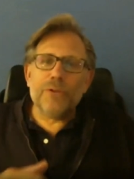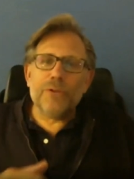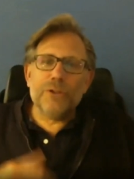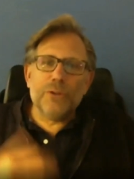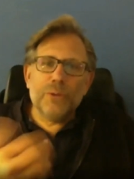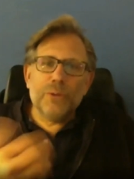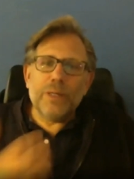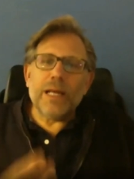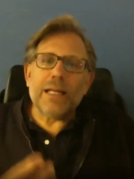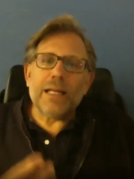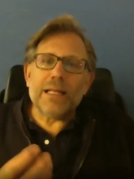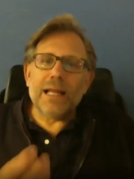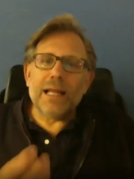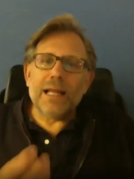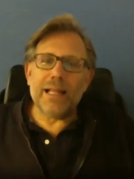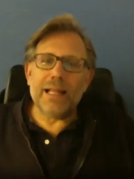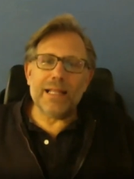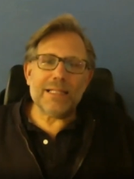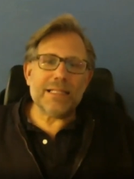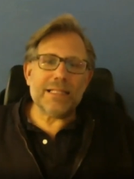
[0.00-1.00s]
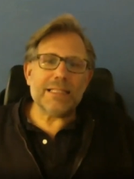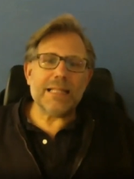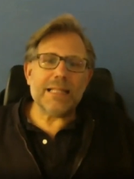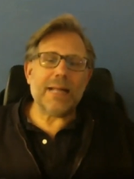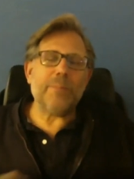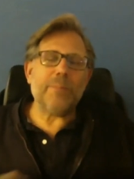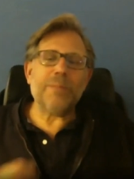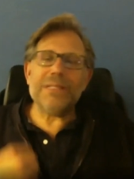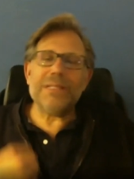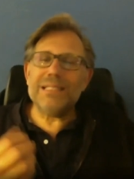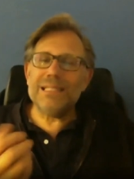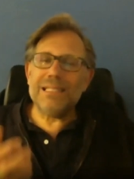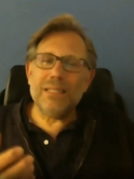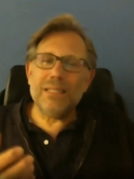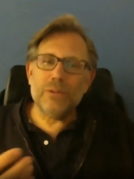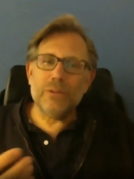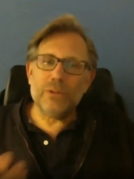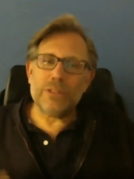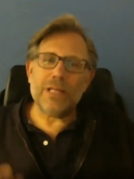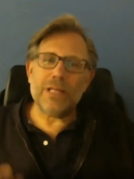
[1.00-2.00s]
doing it like this is dein
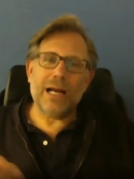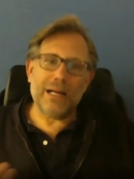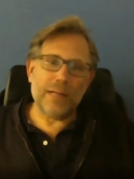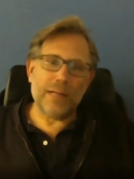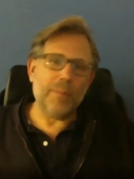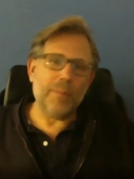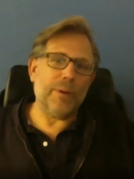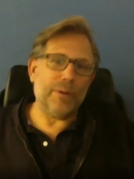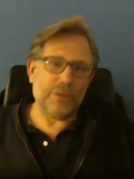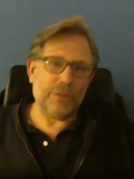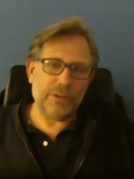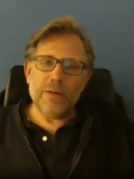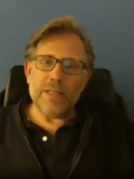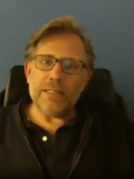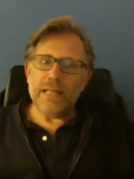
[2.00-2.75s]
Beziehungsangebot.